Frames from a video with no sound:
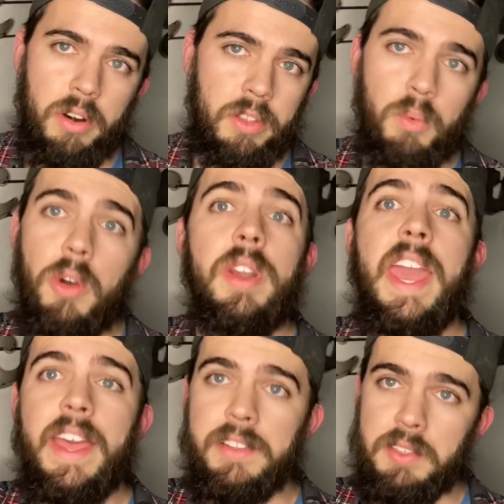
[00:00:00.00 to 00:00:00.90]
The road
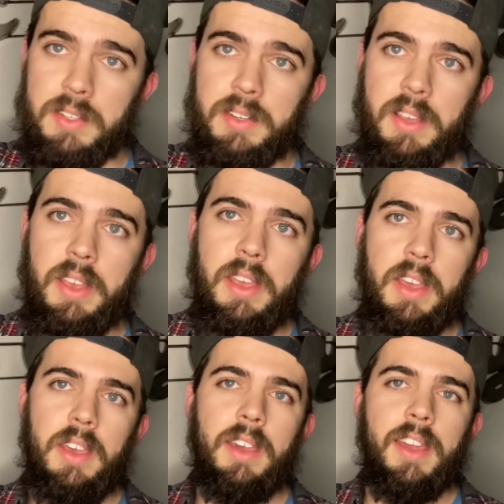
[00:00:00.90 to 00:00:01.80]
ends
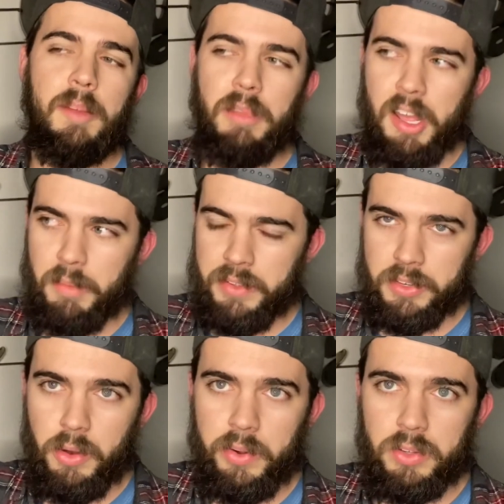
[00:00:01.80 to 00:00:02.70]
and the blind man's
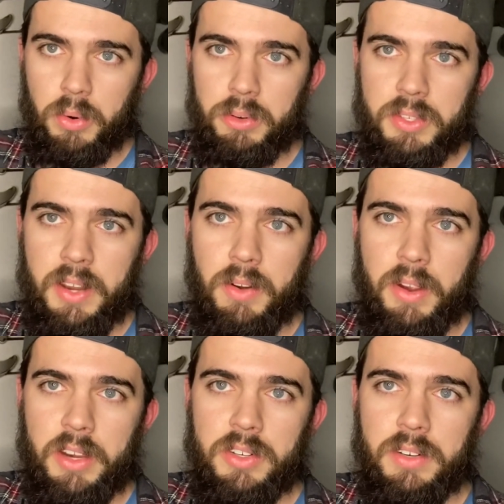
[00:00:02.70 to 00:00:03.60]
going towards that
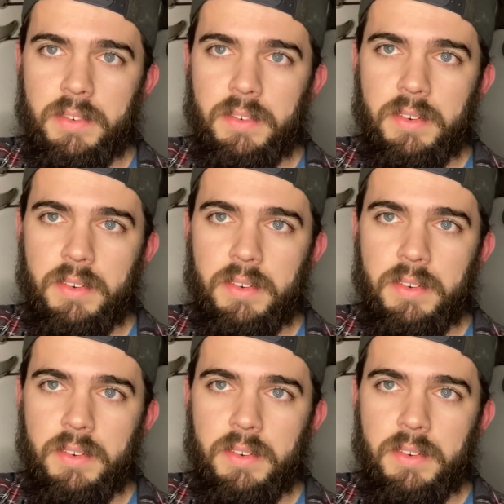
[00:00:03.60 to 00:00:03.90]
direction,